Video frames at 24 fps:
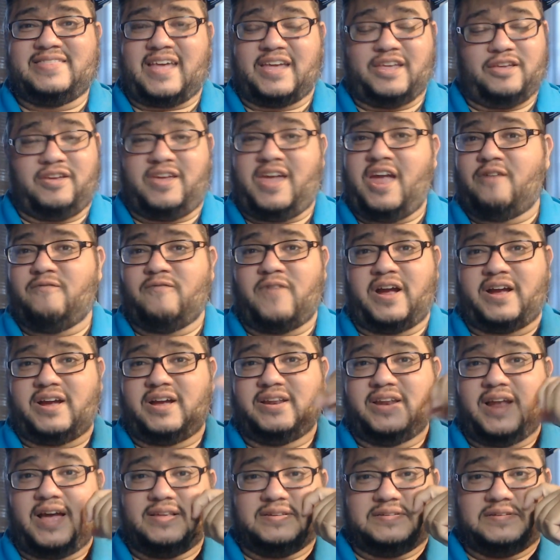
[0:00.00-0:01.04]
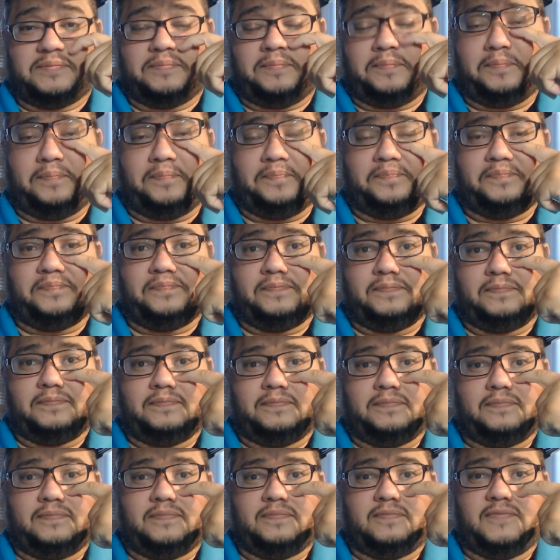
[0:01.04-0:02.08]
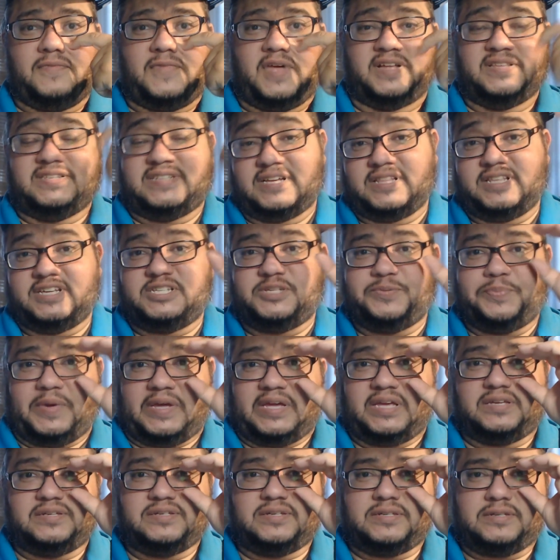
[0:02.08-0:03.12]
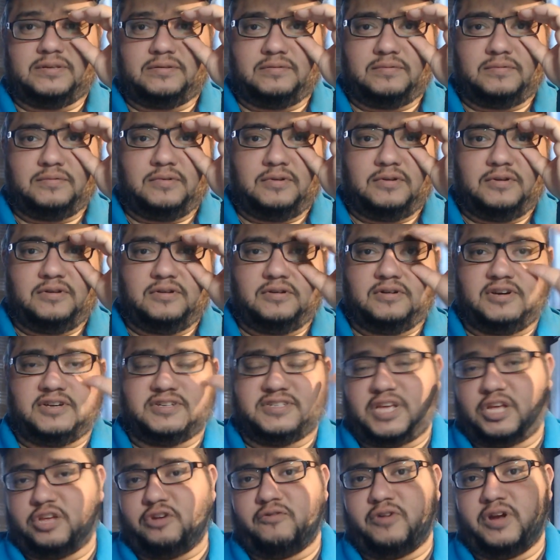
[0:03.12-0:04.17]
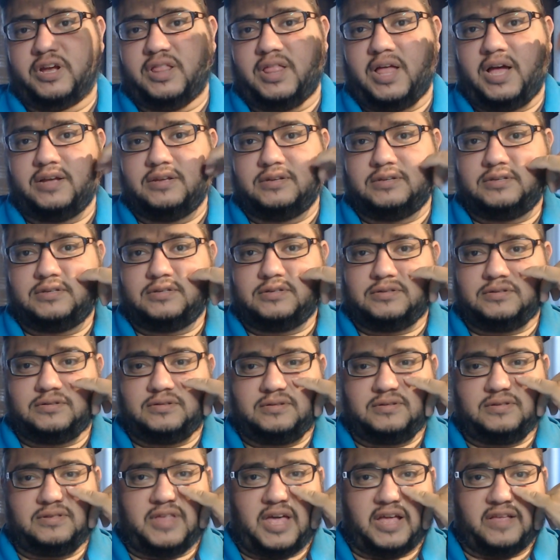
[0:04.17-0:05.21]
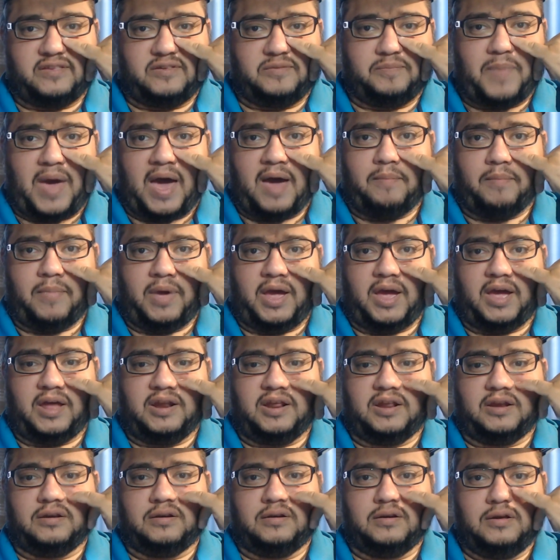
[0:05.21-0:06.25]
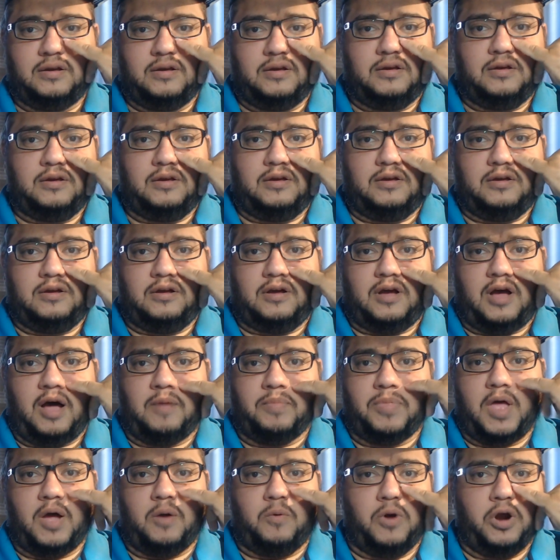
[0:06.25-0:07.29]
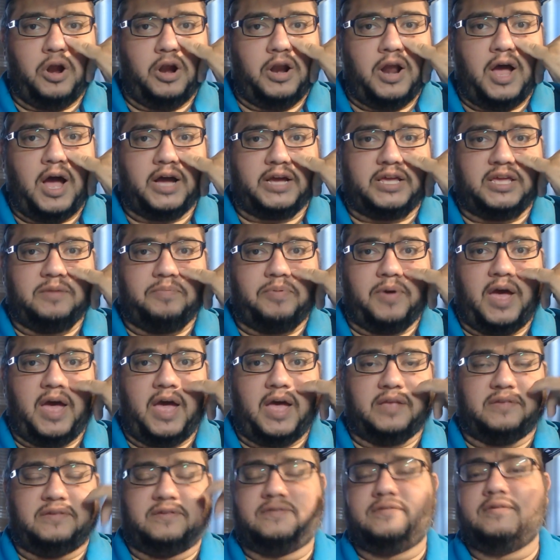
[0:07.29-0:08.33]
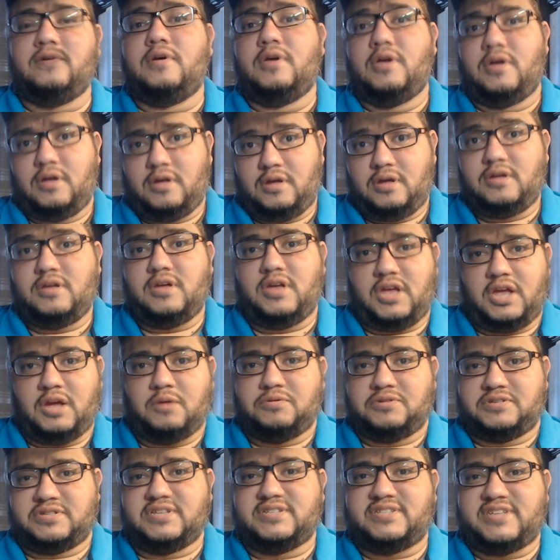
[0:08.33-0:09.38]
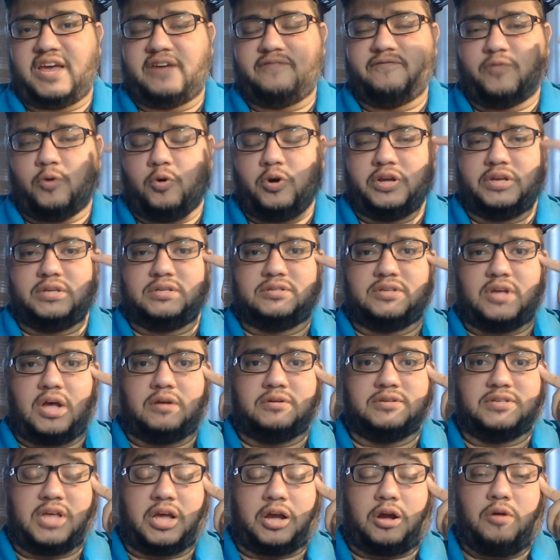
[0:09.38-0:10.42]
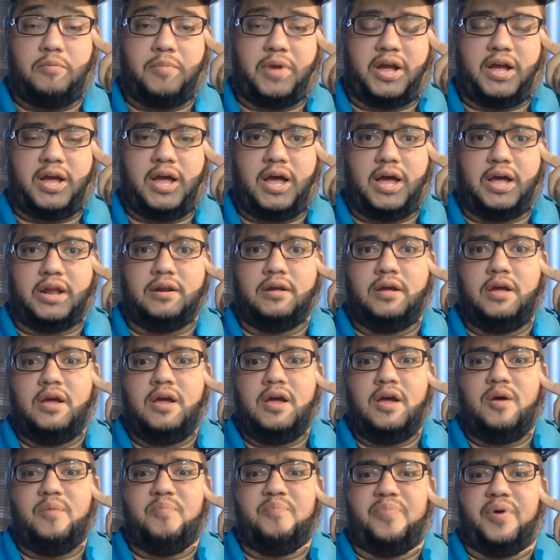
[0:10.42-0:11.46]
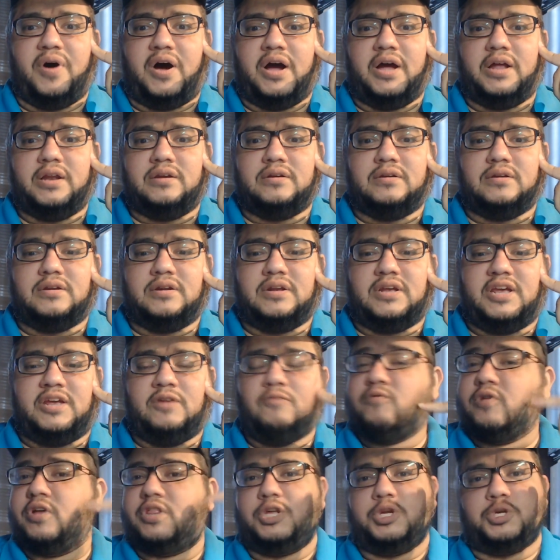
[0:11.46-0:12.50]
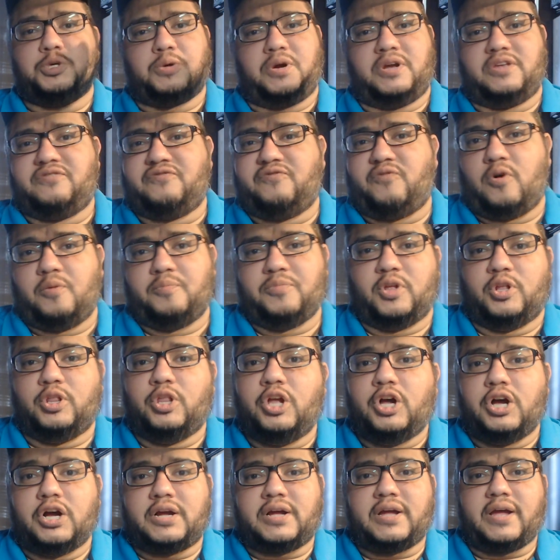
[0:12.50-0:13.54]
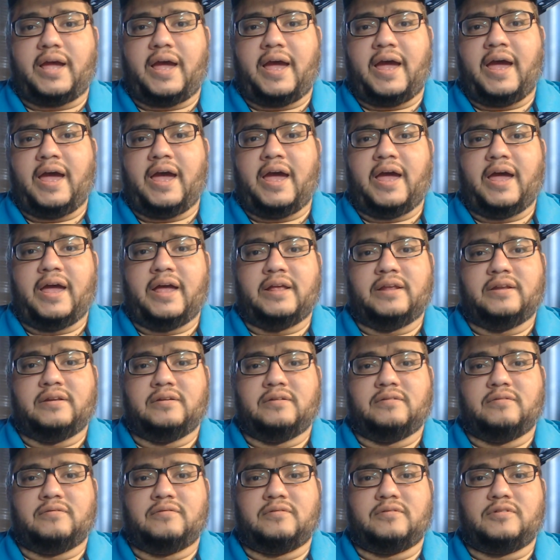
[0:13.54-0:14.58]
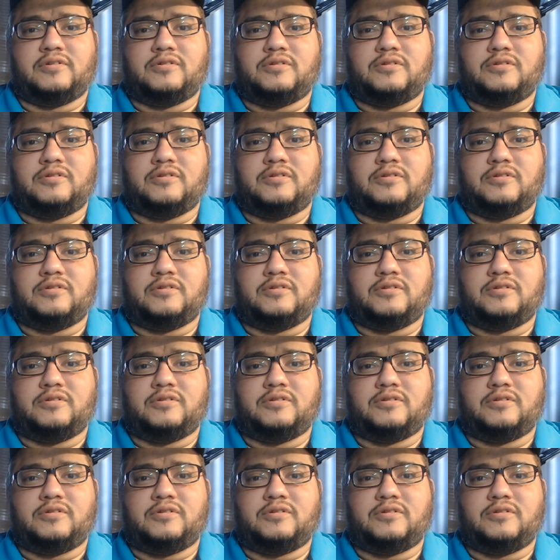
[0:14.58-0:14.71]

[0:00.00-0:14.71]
that you can't recognize him until he speaks. Because then you realize that's Batman and I'm not wearing hockey pads. It was the same voice. So I was like, oh my god. But he really transformed the look and